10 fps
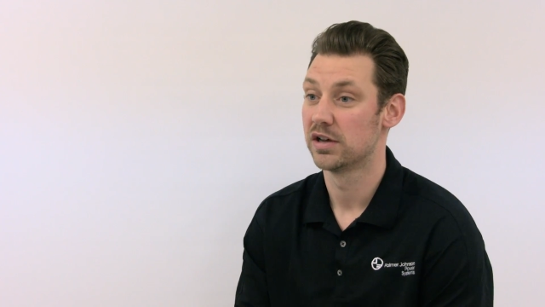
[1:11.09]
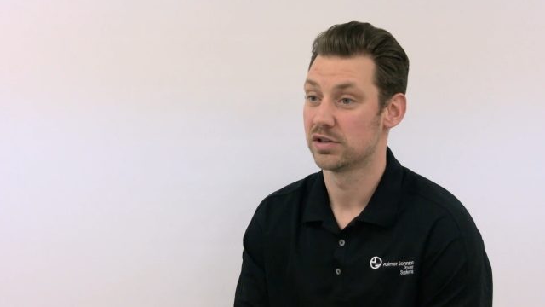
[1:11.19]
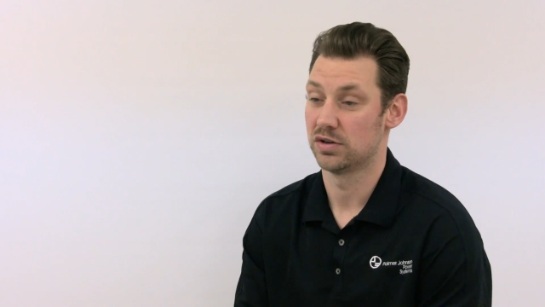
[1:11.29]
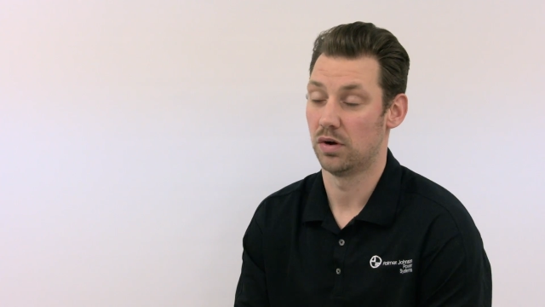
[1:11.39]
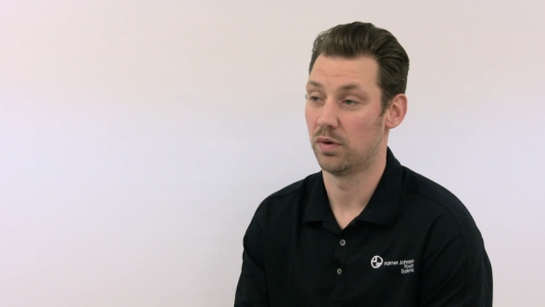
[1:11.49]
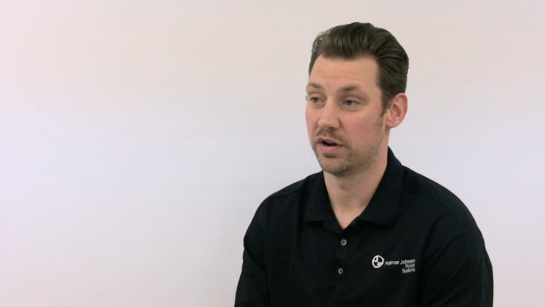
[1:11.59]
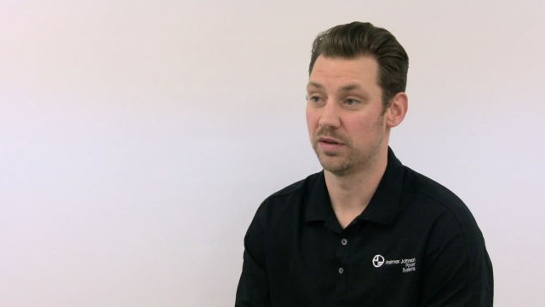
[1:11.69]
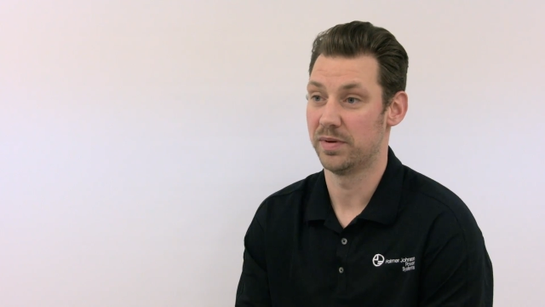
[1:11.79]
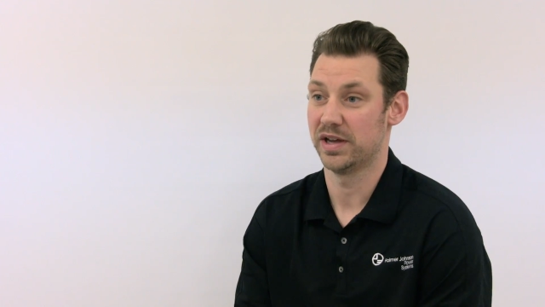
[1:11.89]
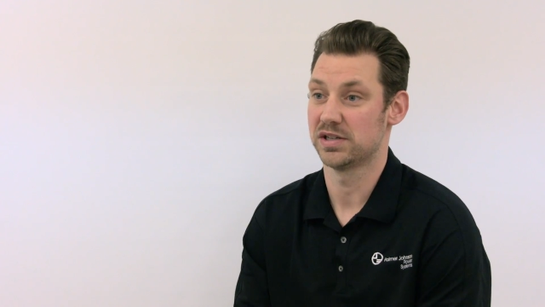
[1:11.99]
So one of the
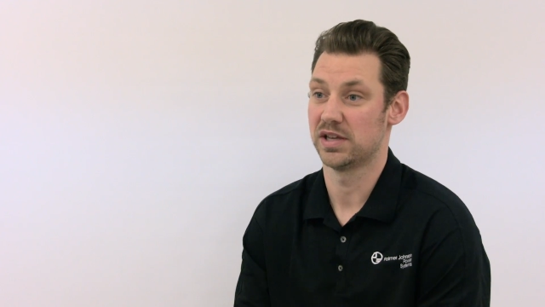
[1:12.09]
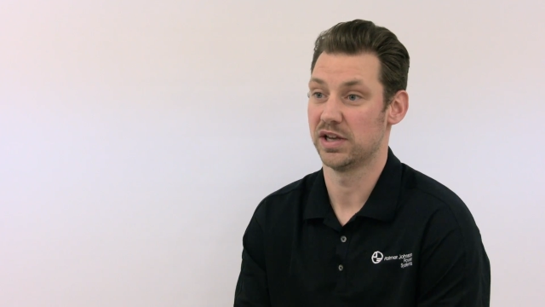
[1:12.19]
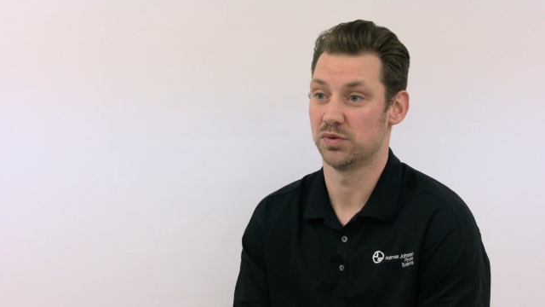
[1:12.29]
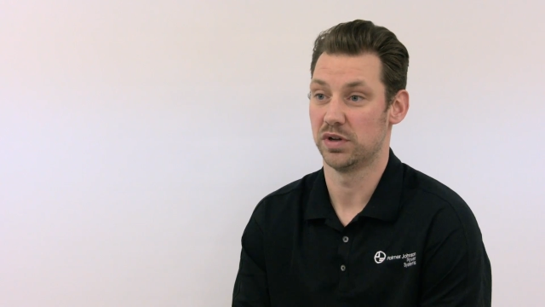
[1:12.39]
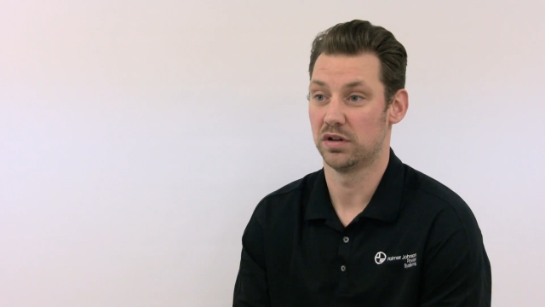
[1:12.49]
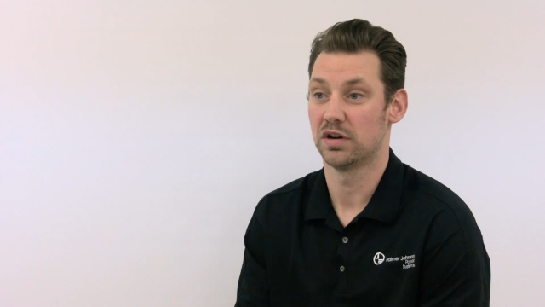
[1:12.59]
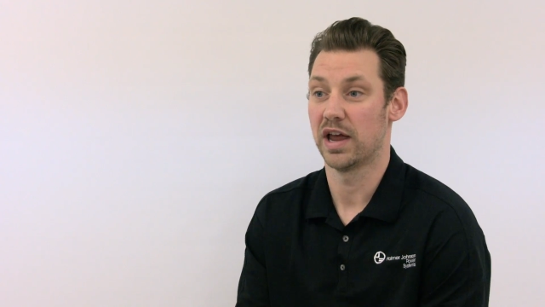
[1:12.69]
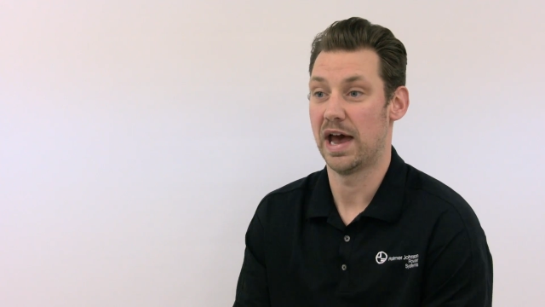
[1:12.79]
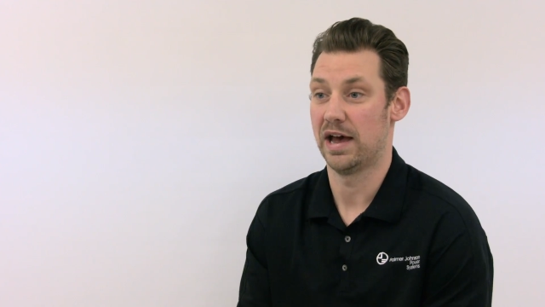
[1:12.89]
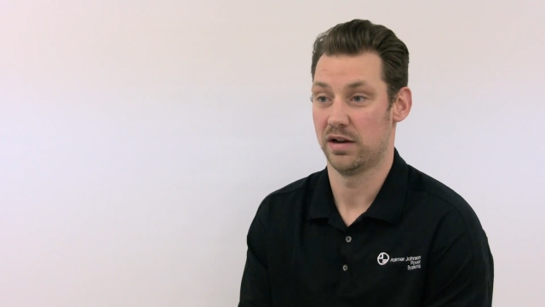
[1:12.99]
biggest things we look
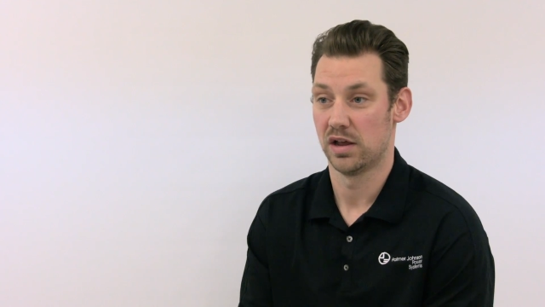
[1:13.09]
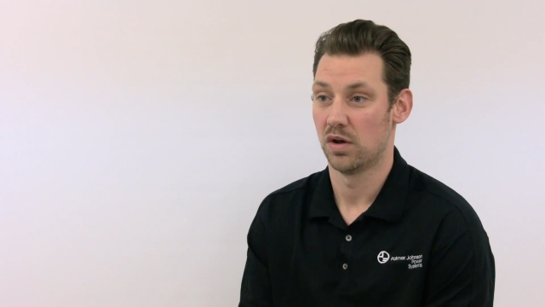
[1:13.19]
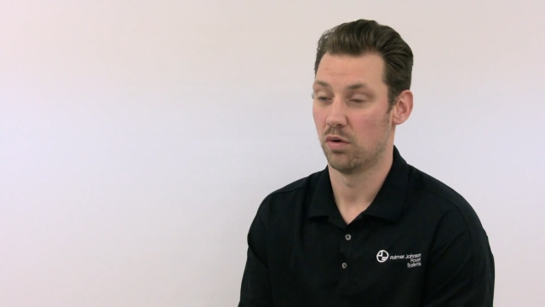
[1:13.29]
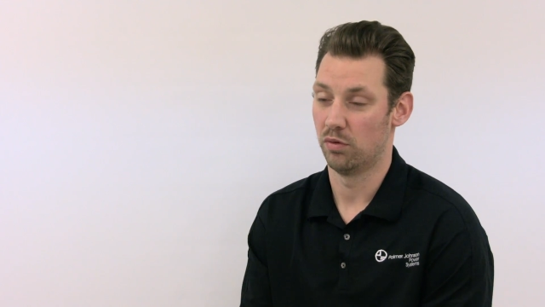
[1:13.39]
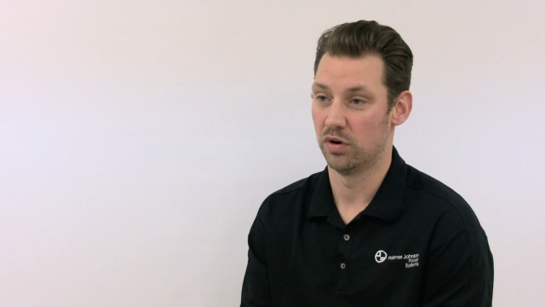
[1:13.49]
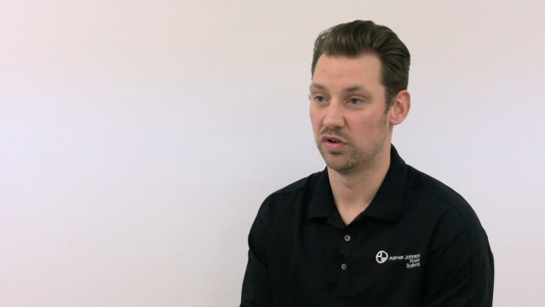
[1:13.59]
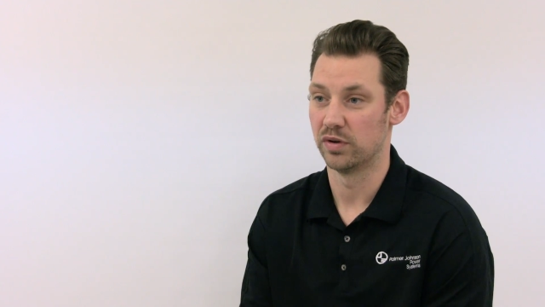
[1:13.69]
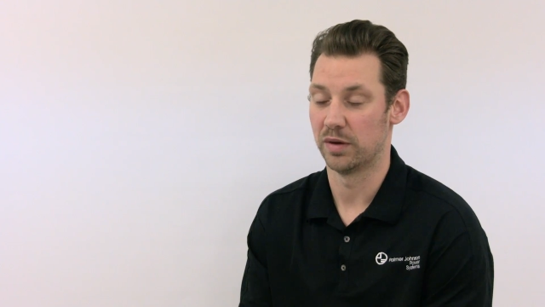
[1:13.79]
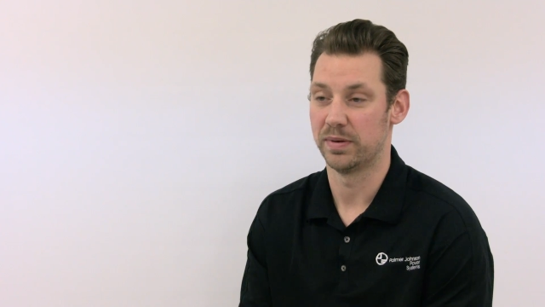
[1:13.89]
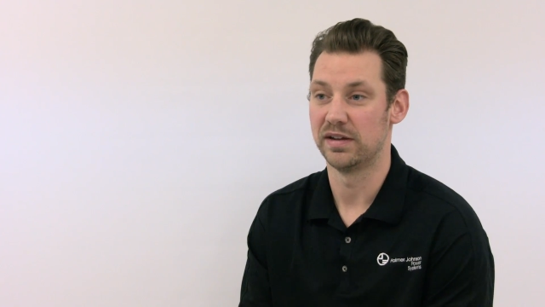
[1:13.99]
at when we're
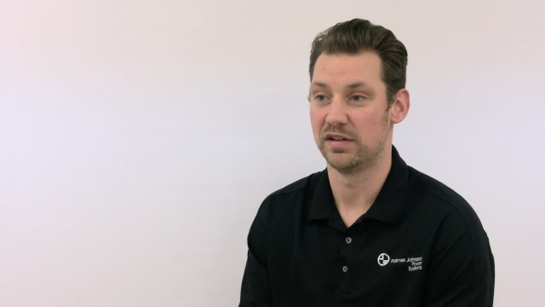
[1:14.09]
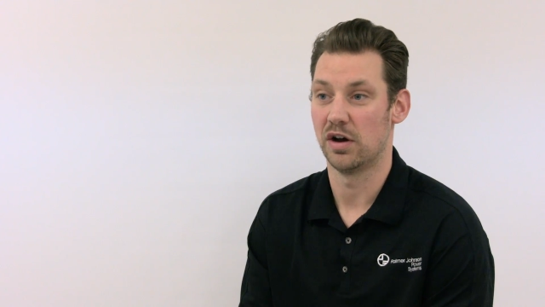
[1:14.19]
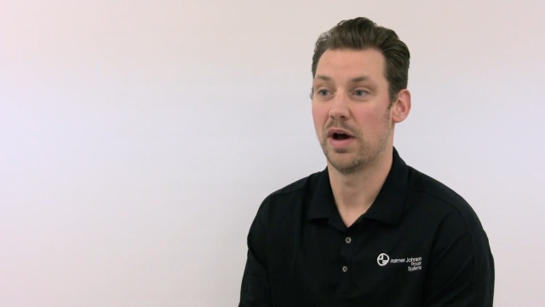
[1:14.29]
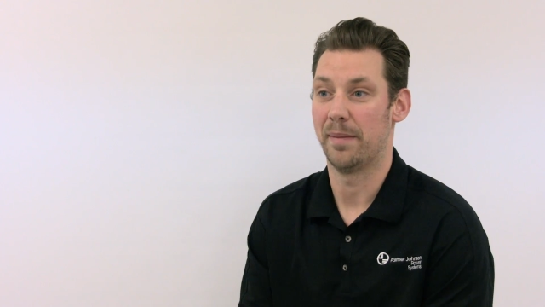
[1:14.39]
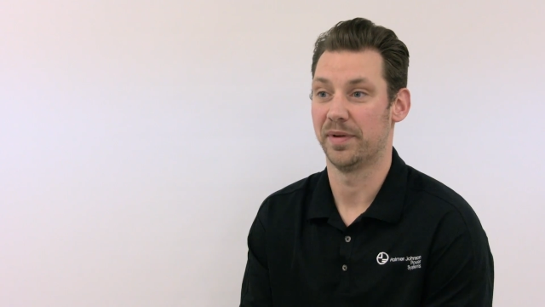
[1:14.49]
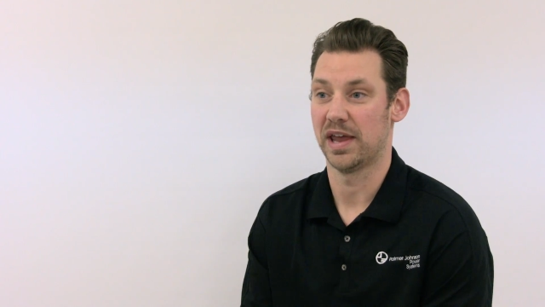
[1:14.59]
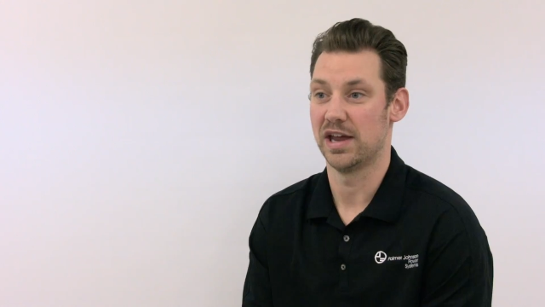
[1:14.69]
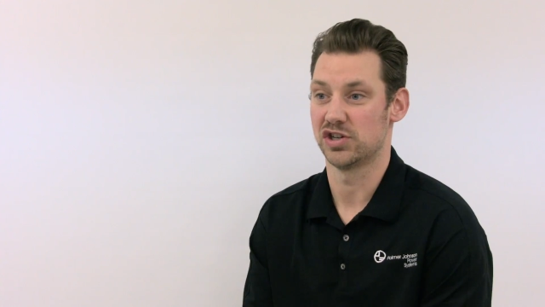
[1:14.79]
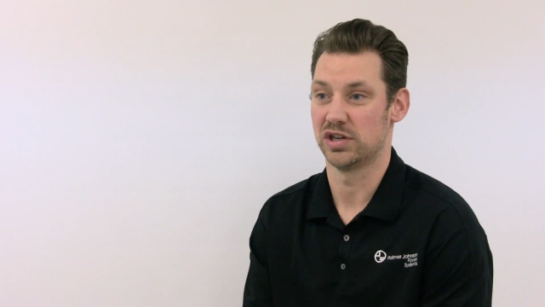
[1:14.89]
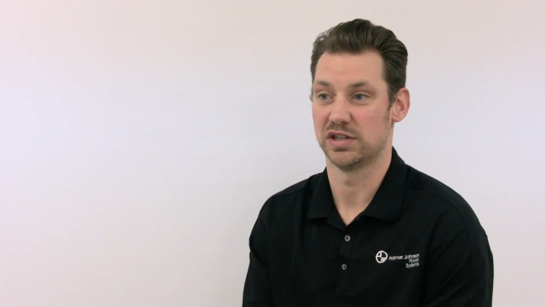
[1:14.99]
doing a PTO
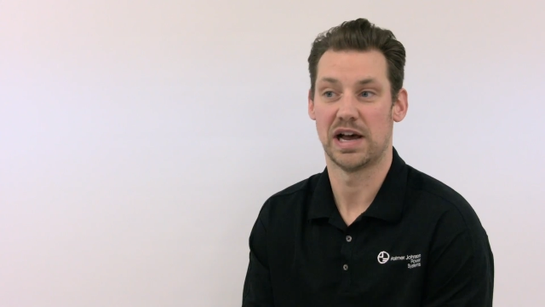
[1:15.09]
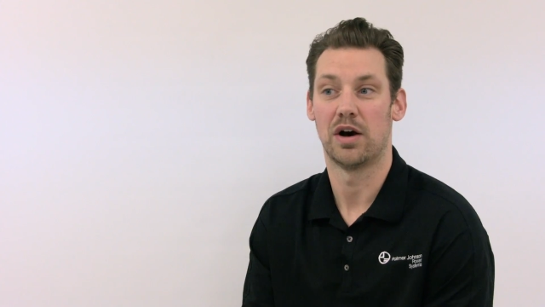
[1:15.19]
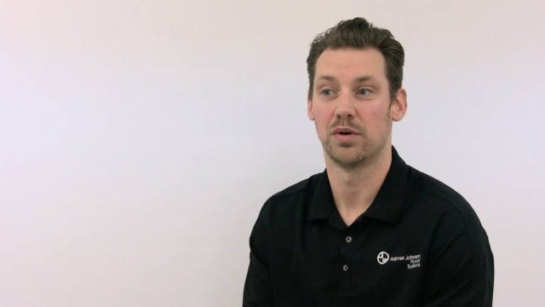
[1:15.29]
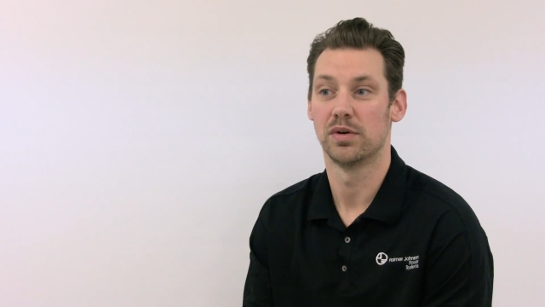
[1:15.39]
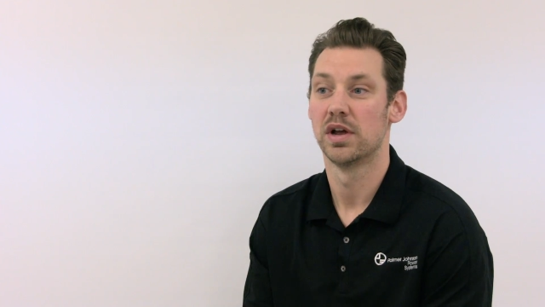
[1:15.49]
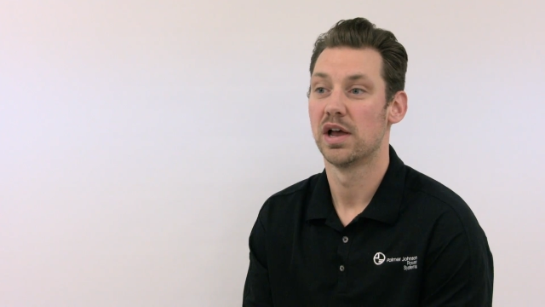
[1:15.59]
application is how